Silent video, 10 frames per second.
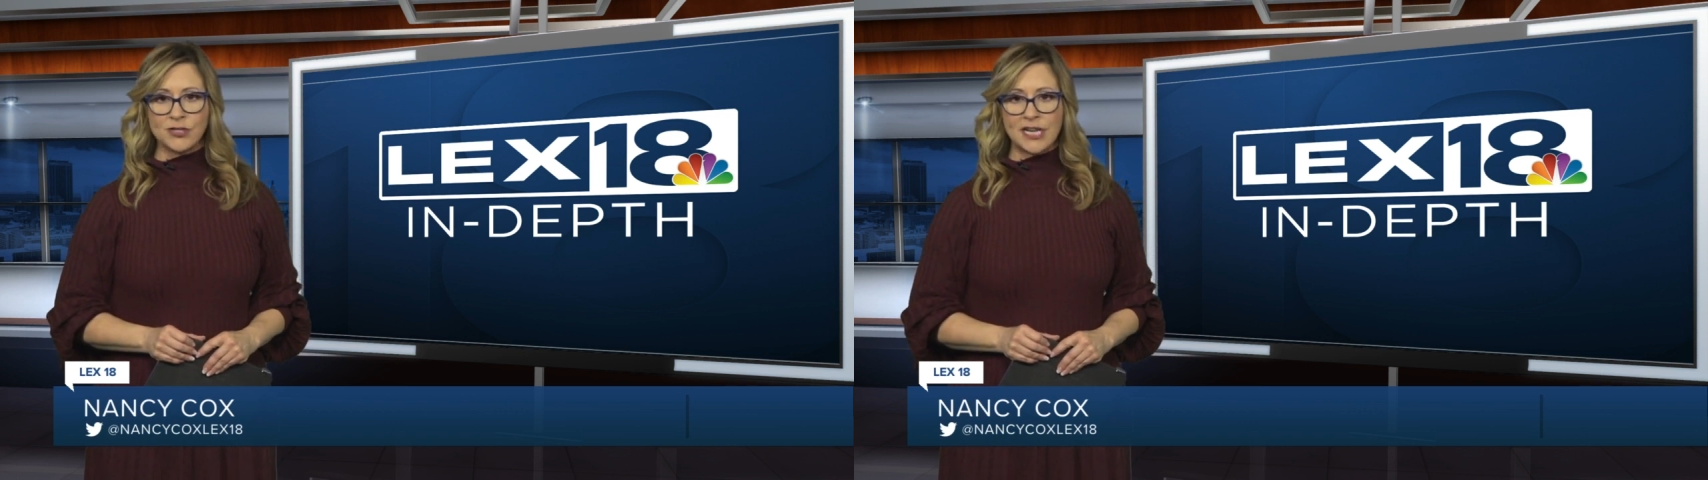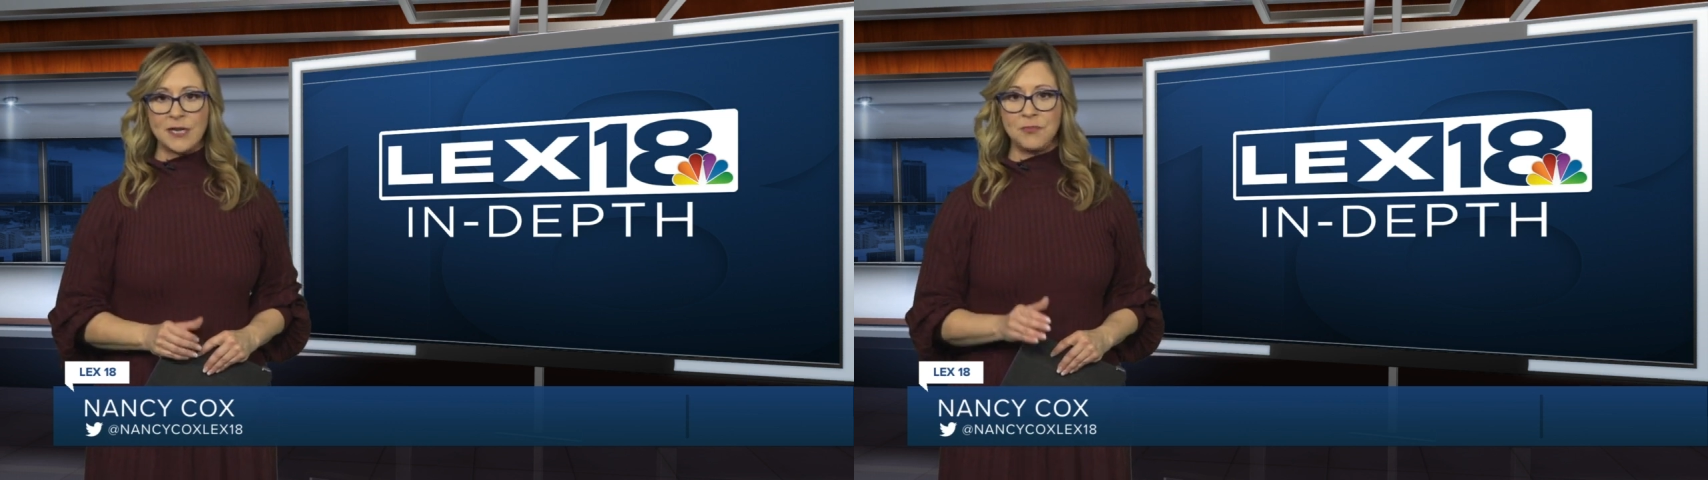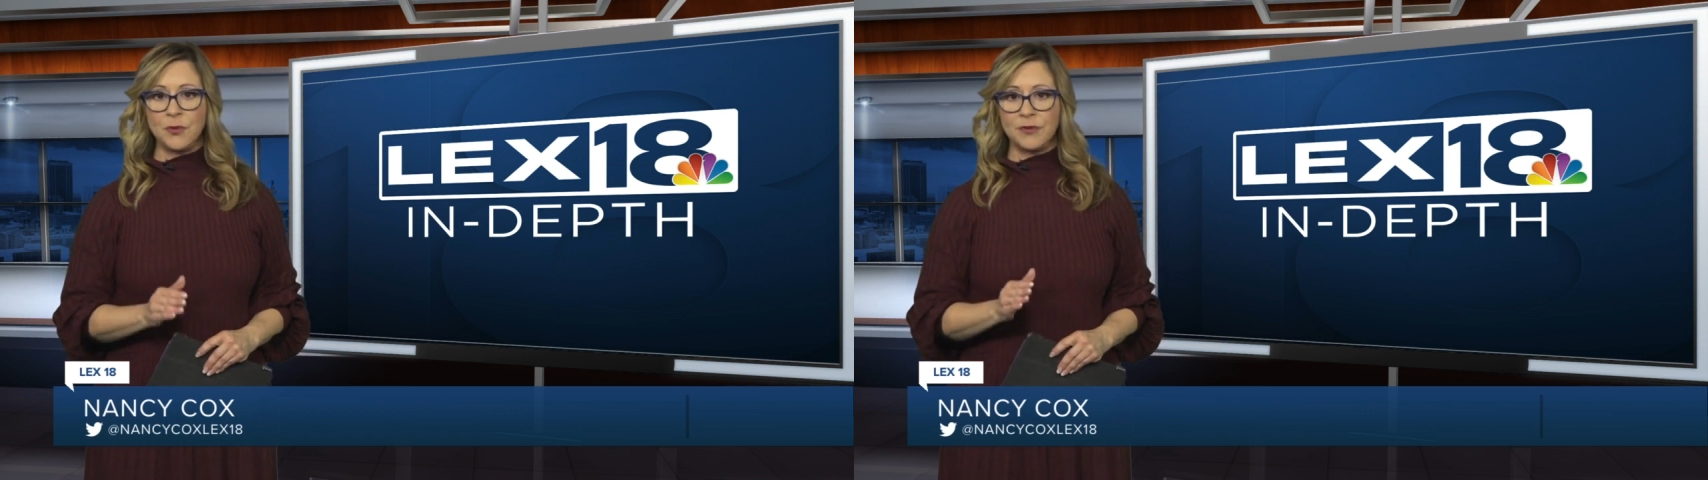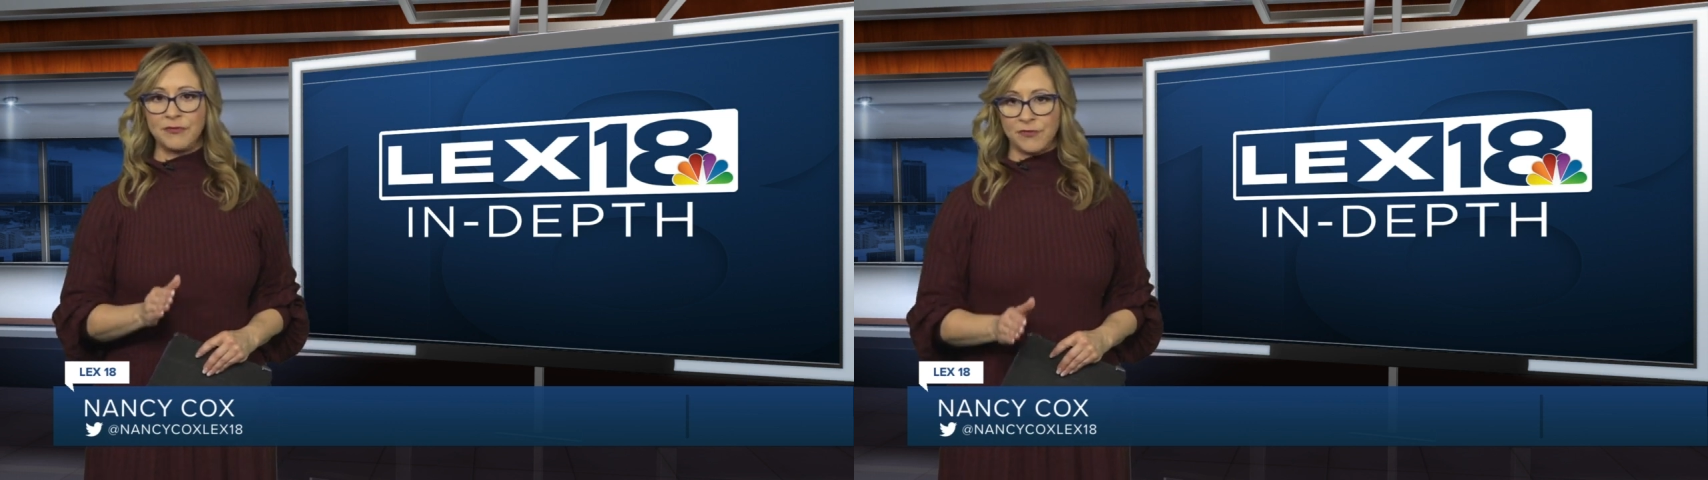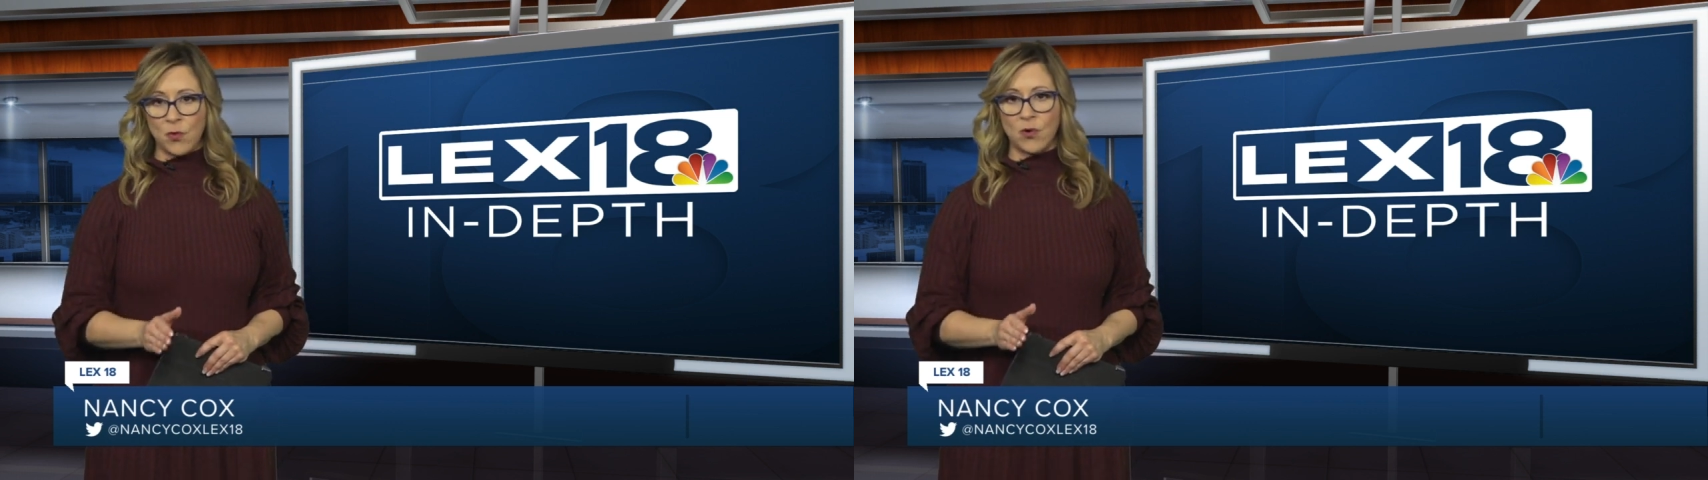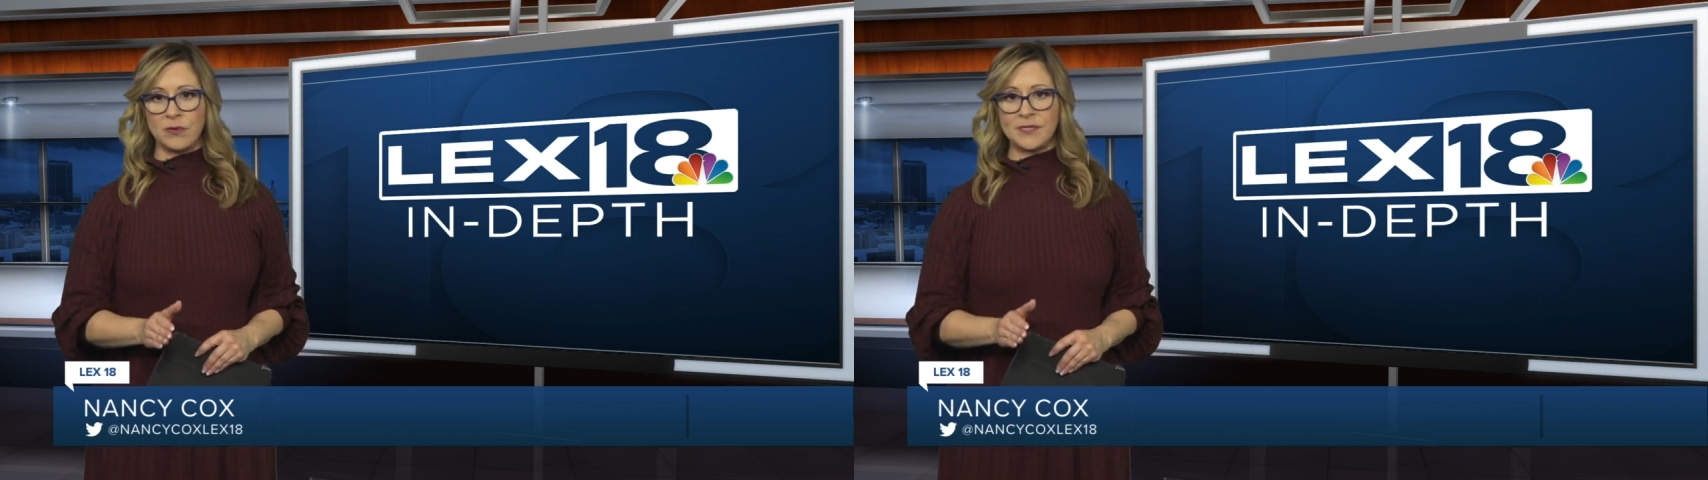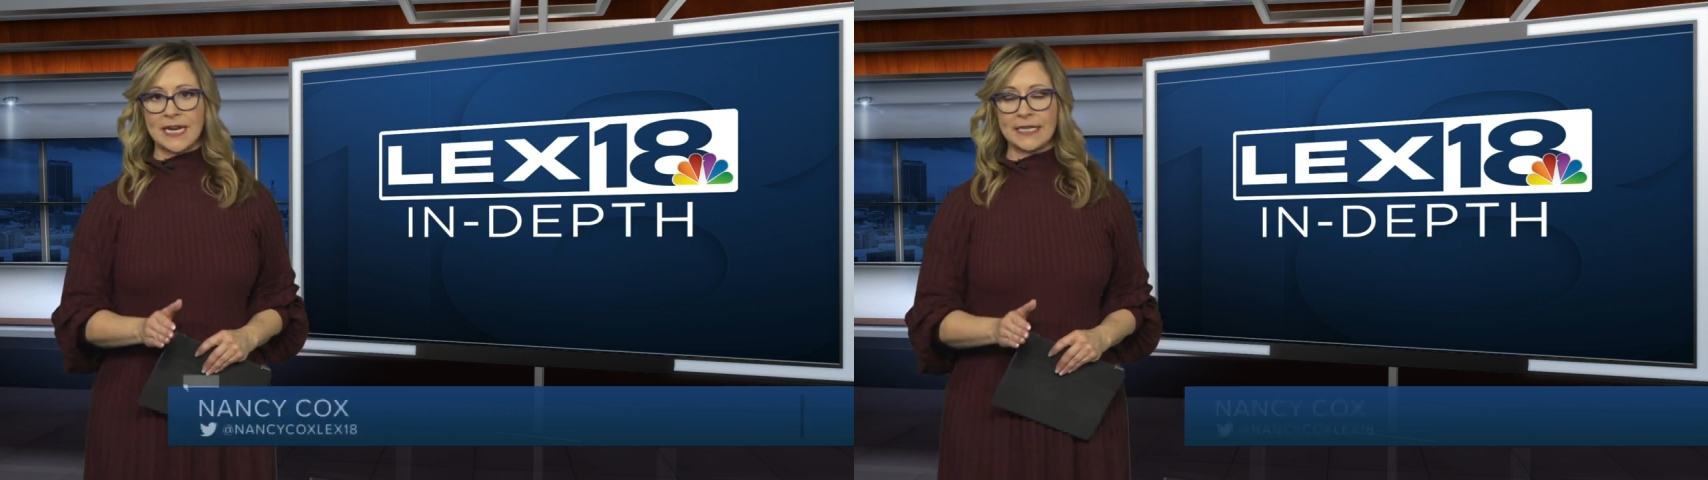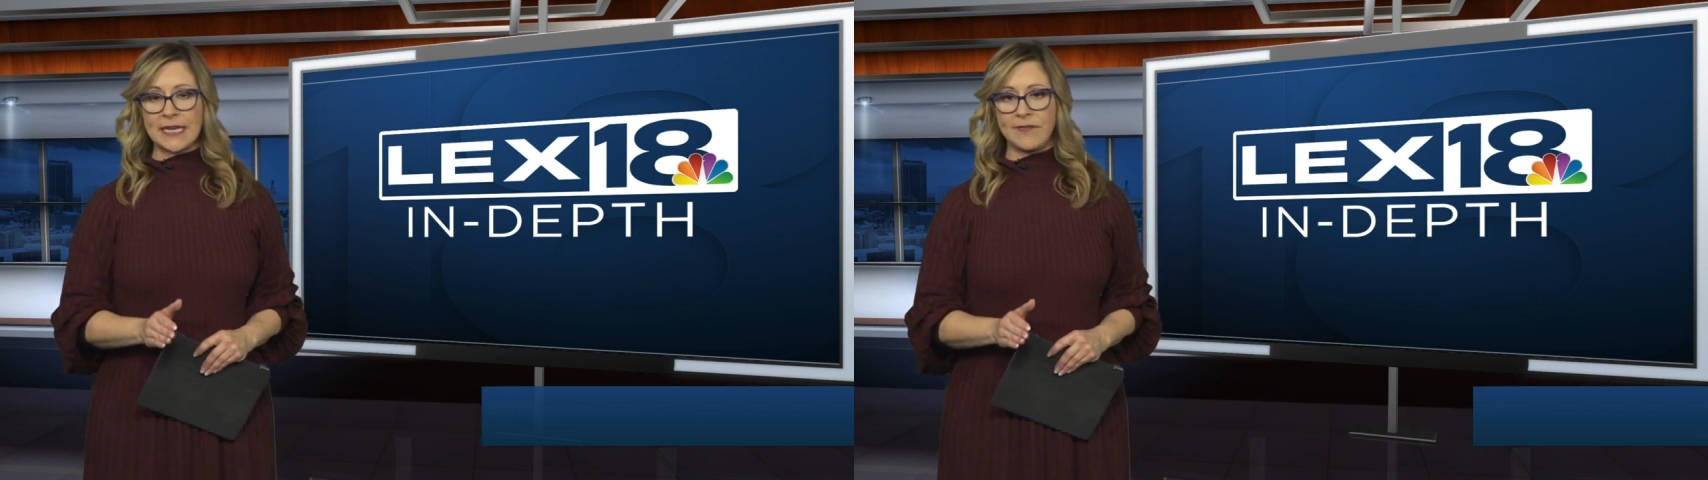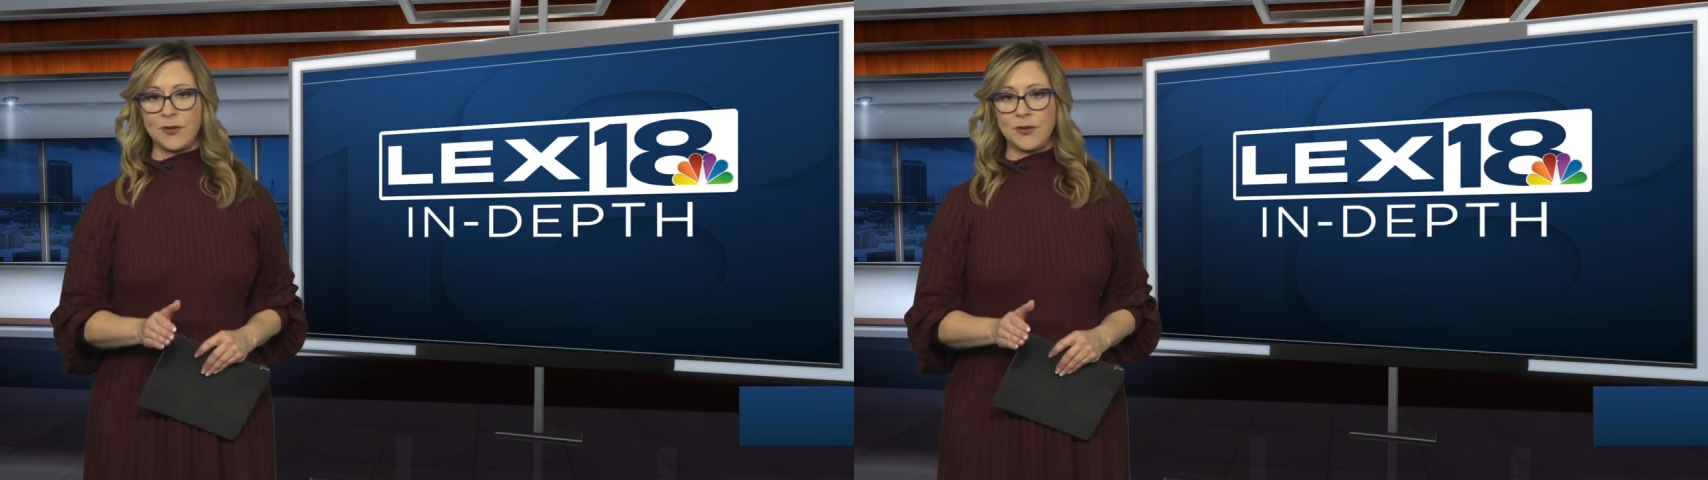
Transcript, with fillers: keep you informed and give